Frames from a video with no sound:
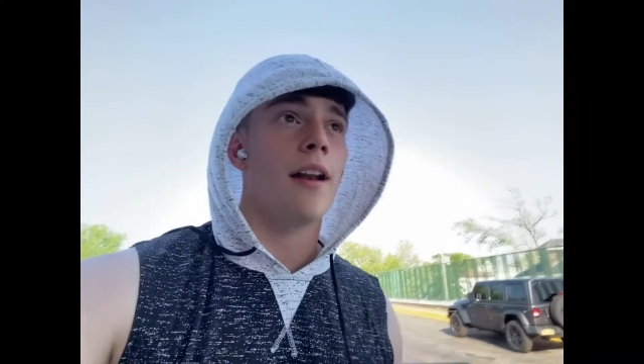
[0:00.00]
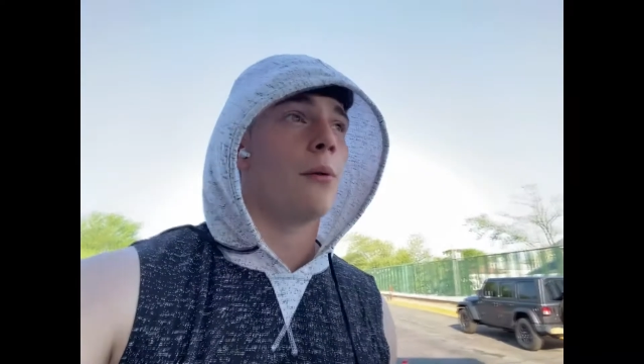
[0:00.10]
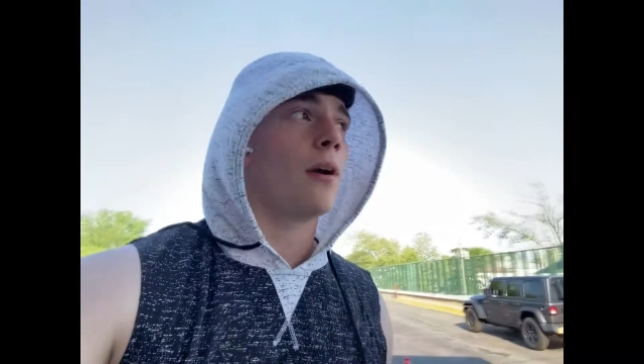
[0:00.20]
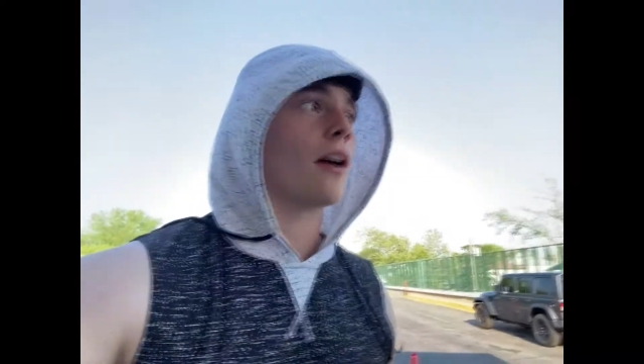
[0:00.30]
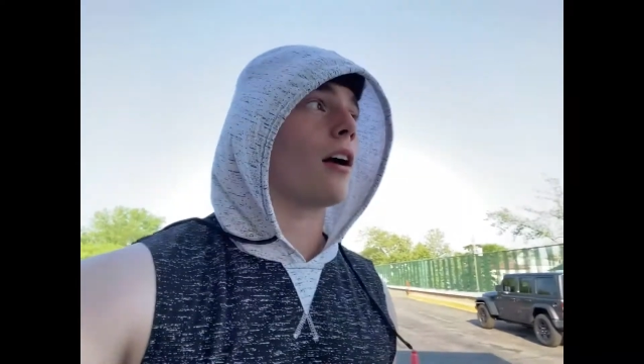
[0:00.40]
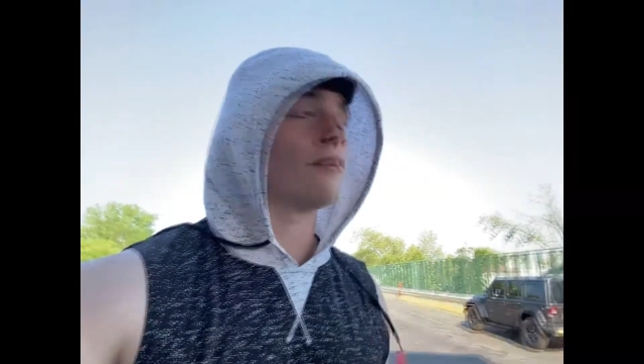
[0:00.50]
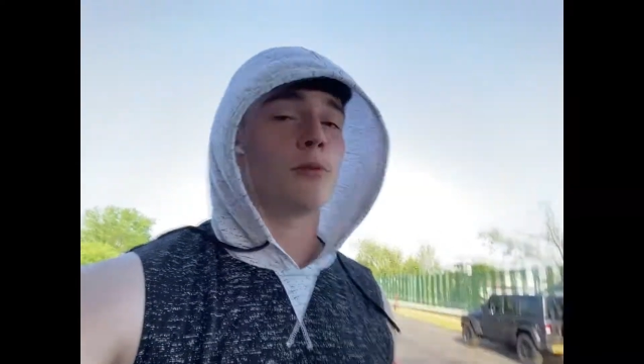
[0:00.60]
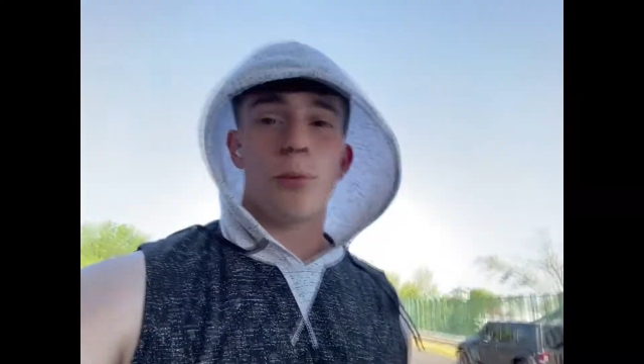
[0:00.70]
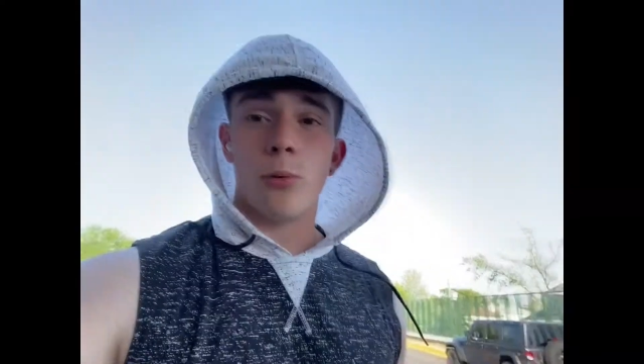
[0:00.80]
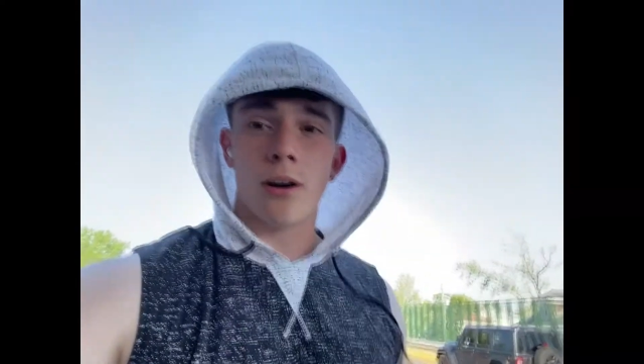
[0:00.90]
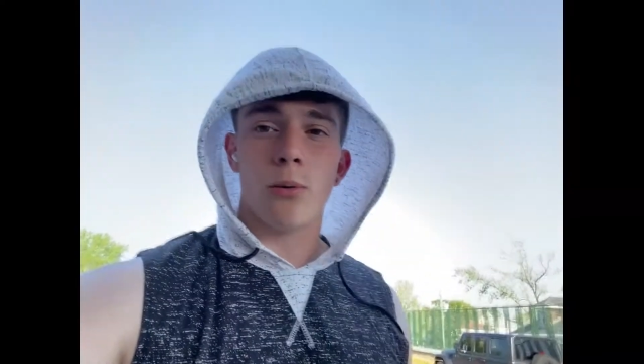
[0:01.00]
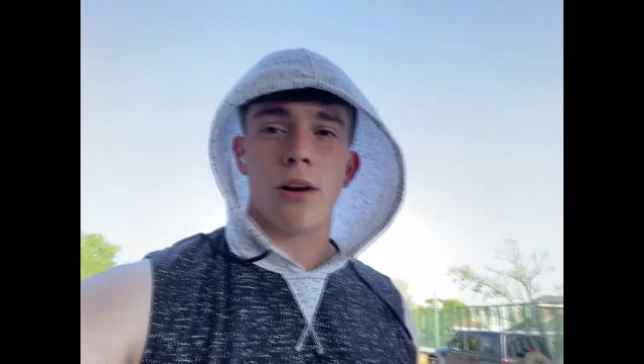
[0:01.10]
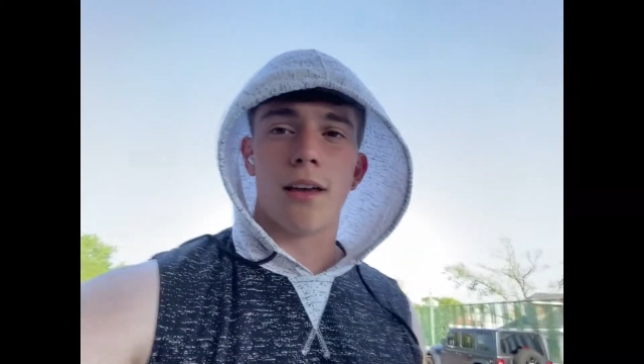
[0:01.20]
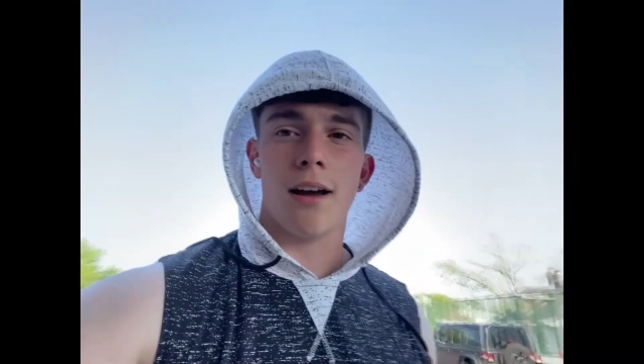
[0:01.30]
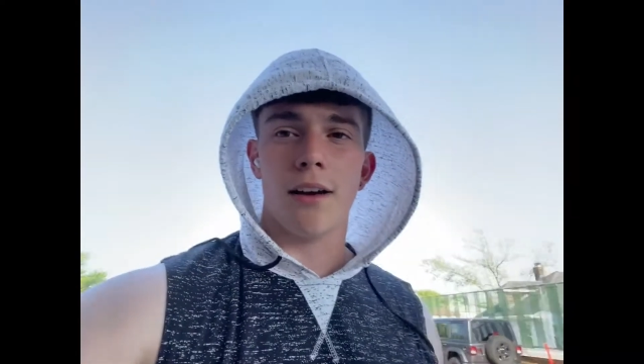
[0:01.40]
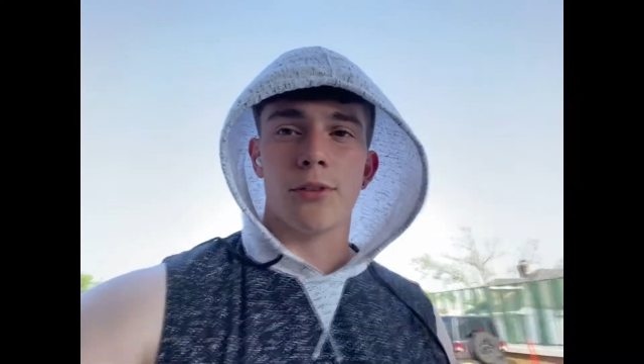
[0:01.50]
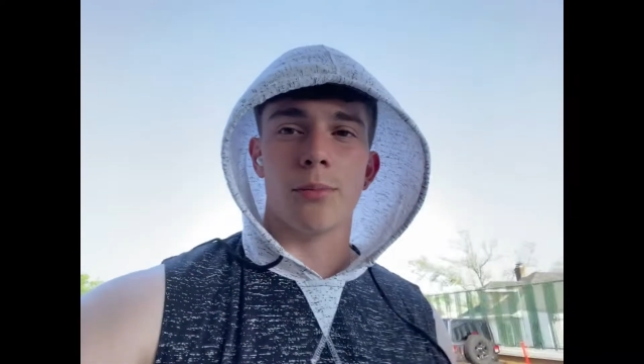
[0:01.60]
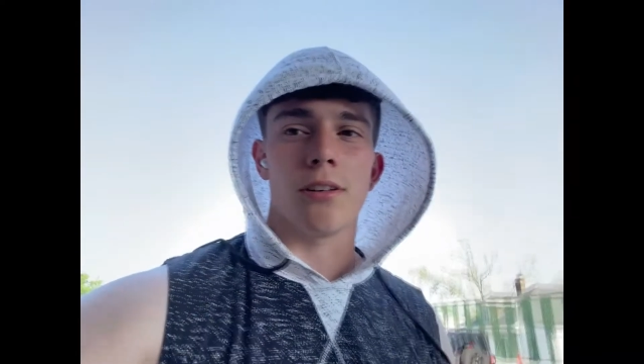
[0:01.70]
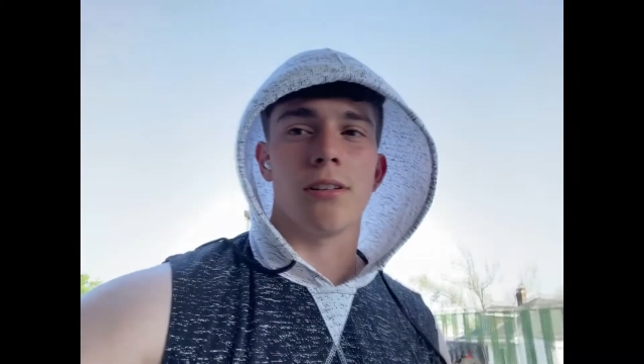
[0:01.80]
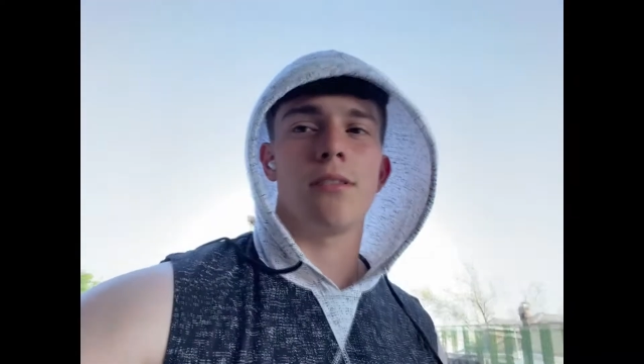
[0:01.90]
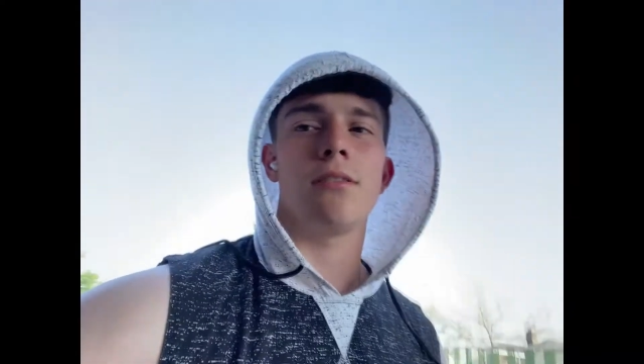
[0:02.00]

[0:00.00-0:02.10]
and I want a comfortable way to walk out after I'm done.